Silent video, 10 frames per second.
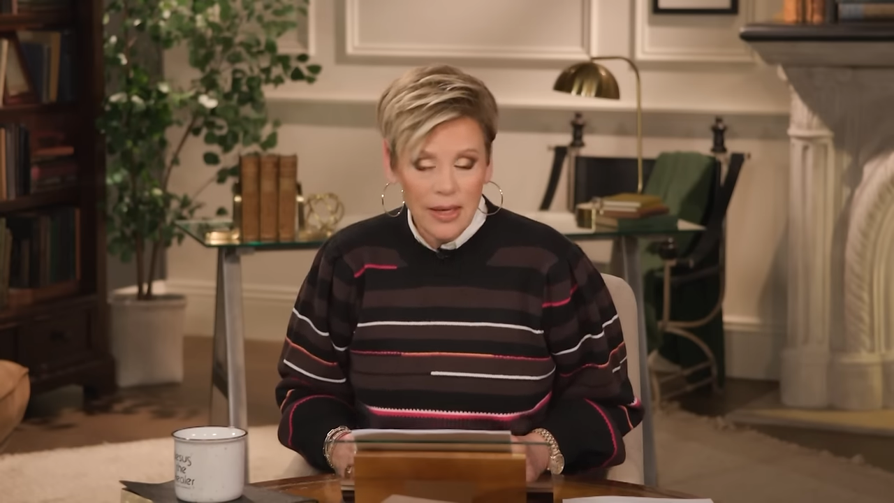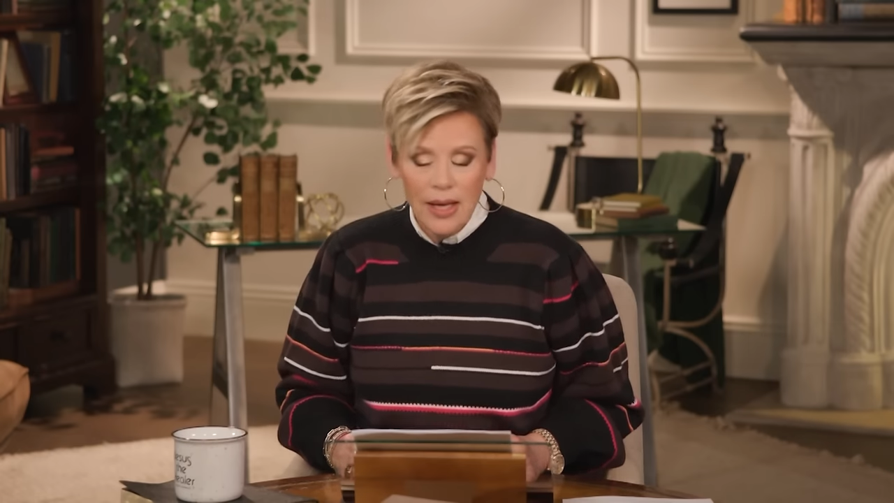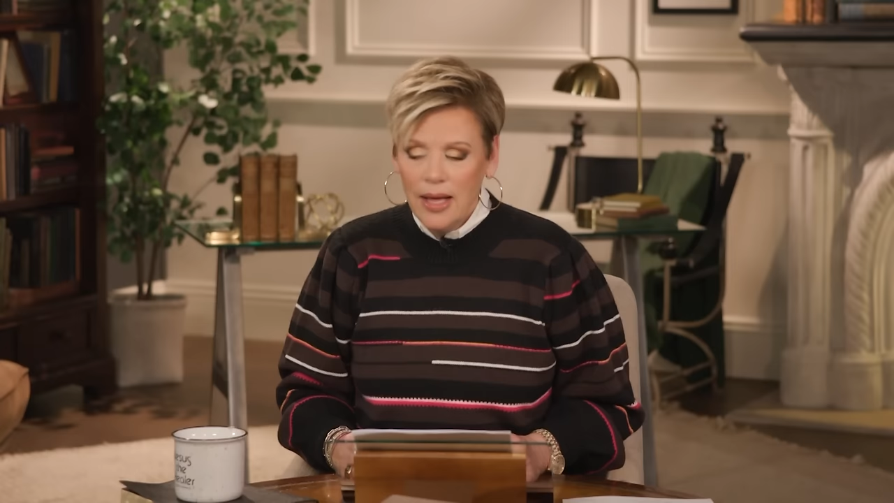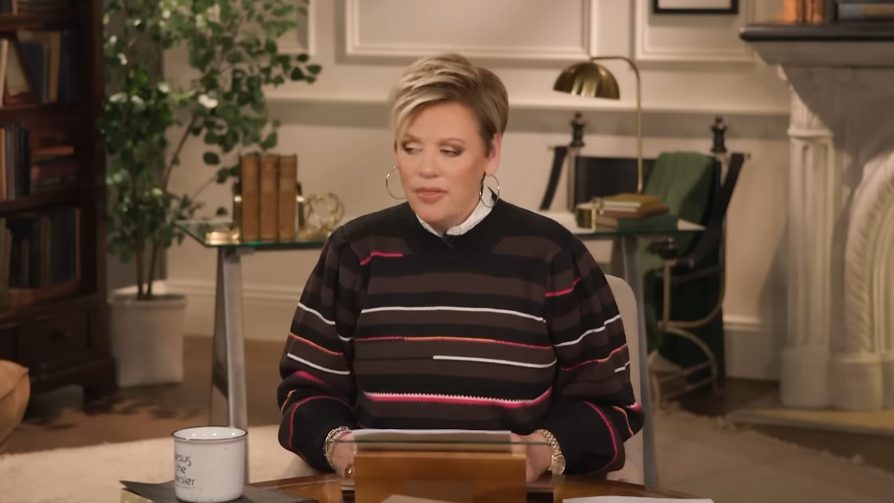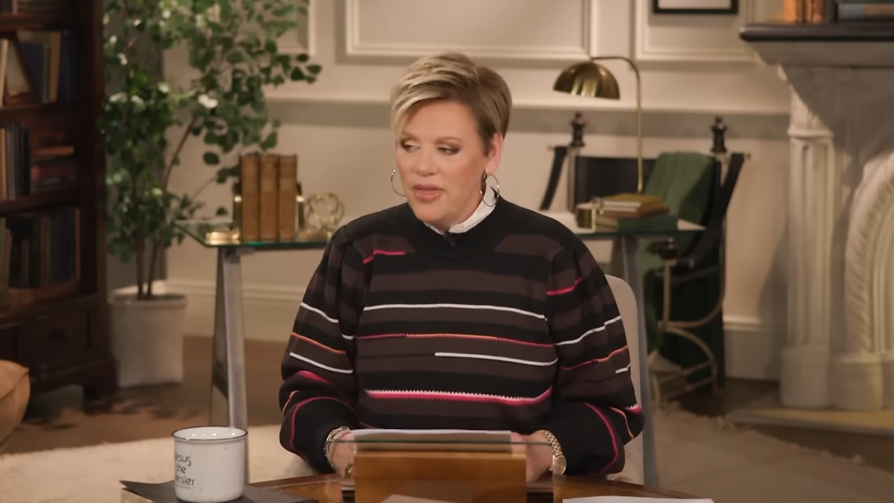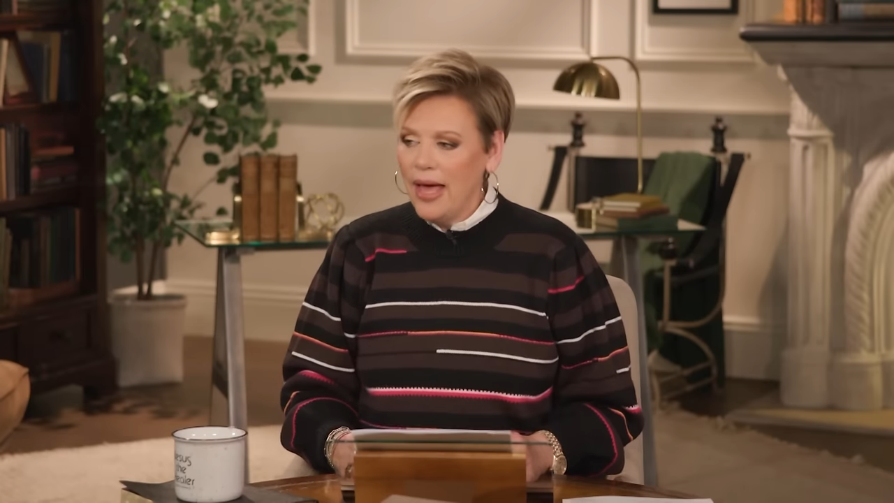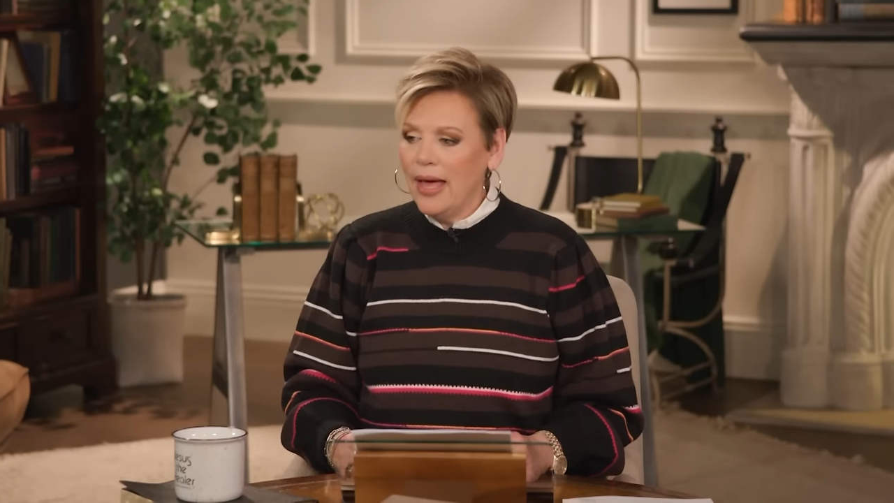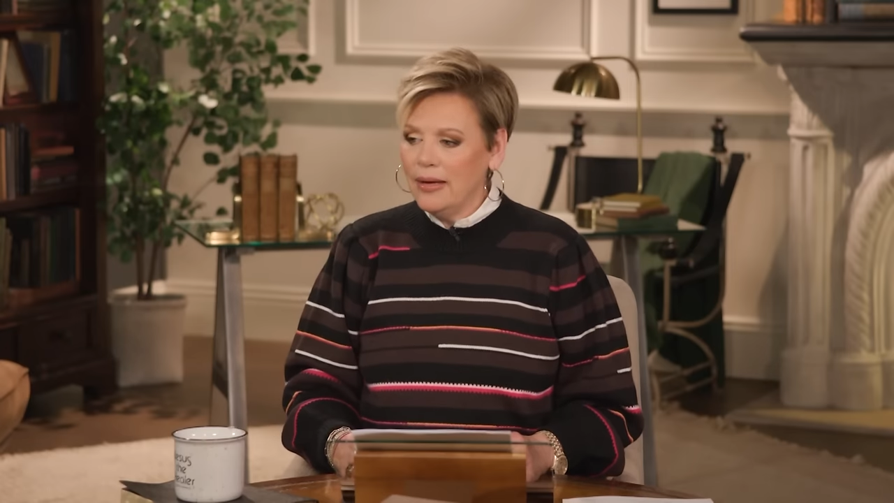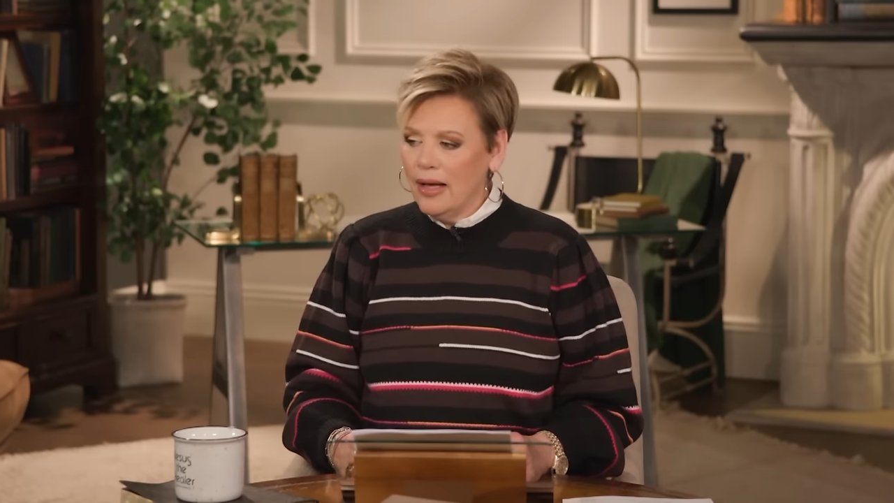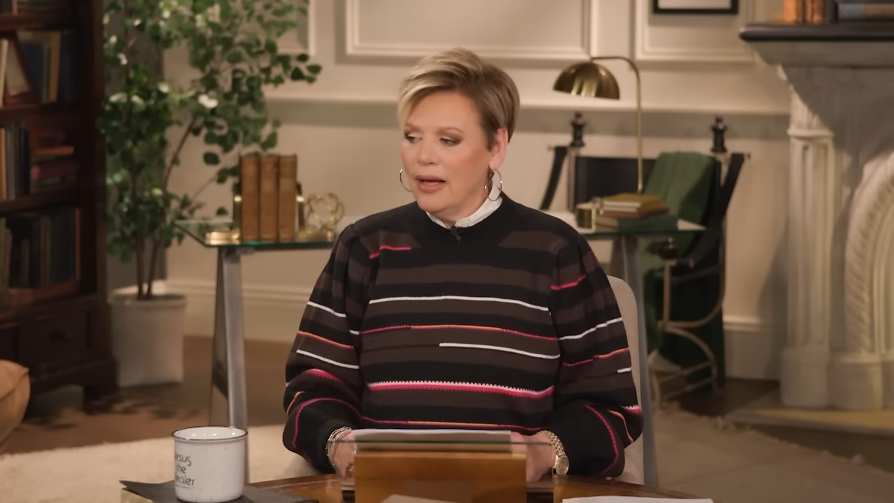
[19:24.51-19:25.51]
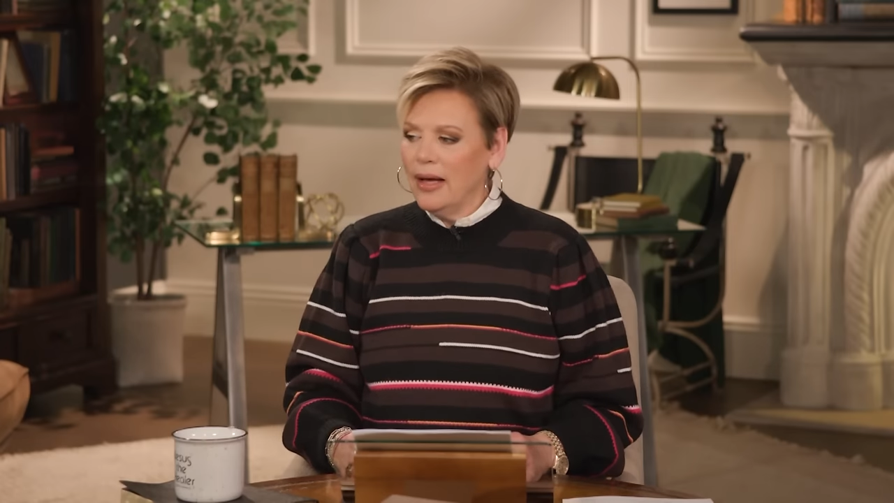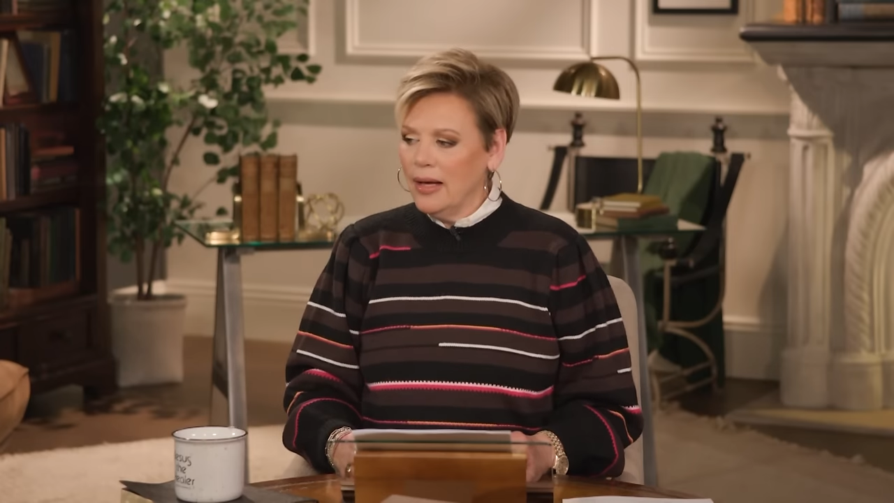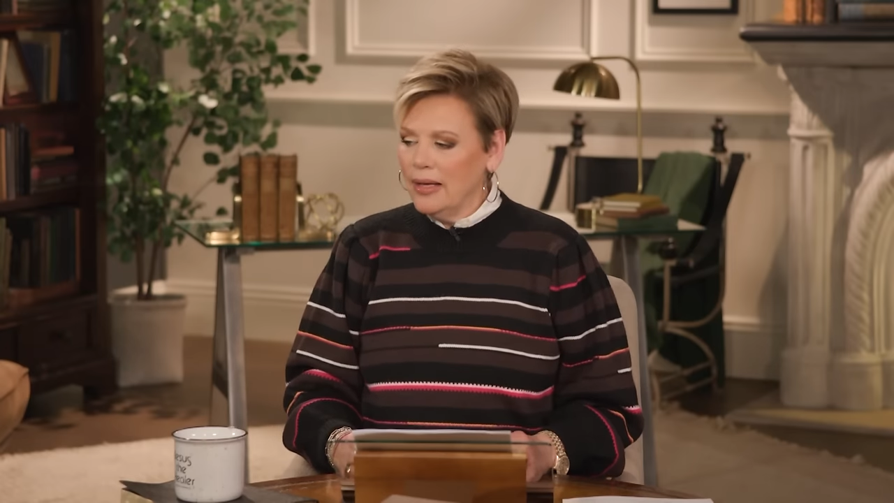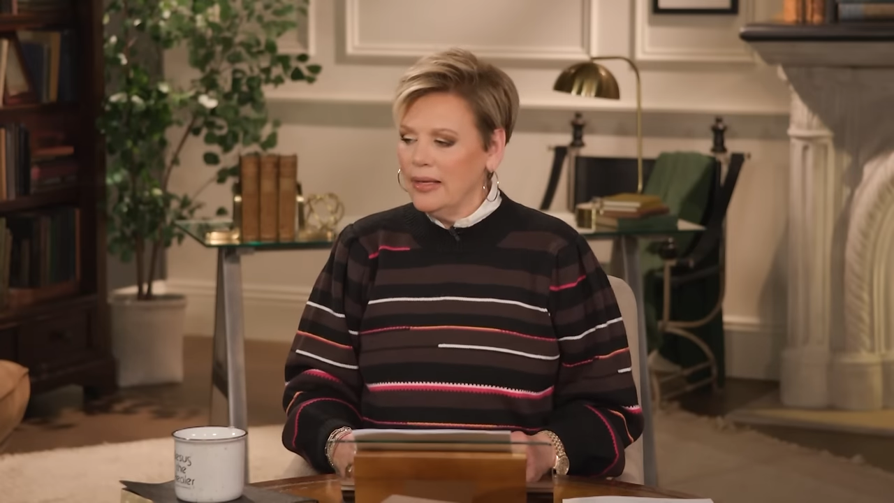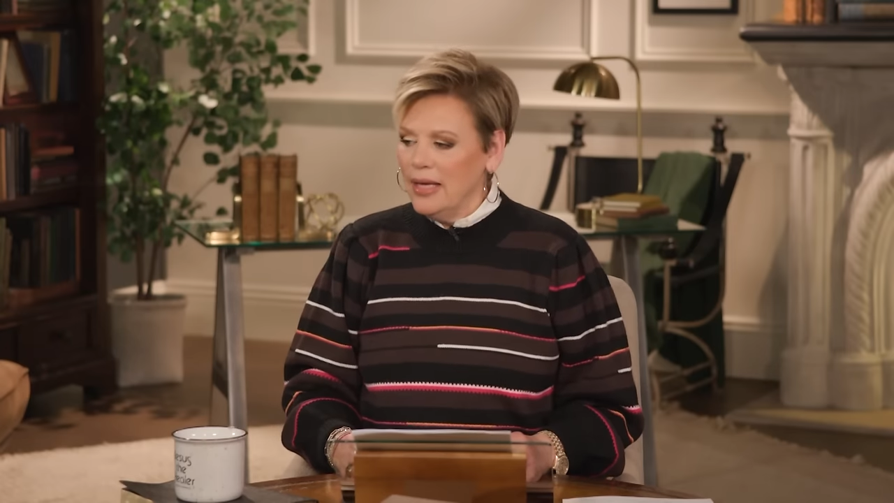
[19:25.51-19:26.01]
Yes. That
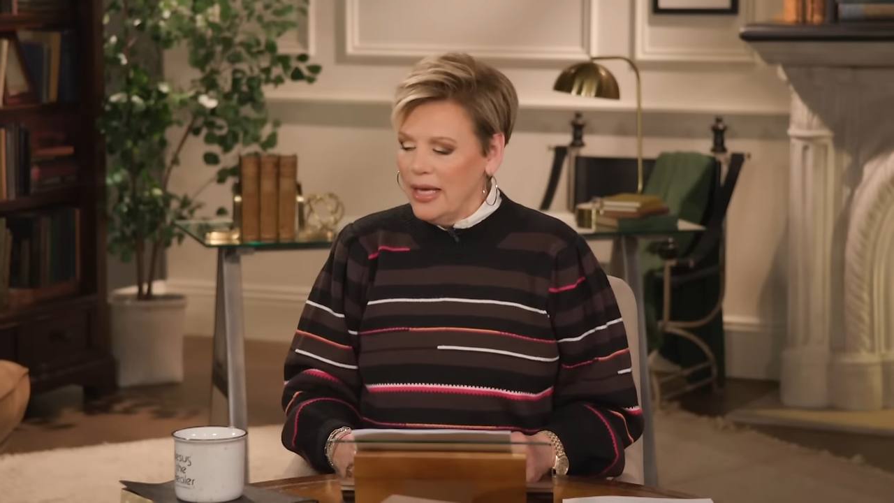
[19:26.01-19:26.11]
uh,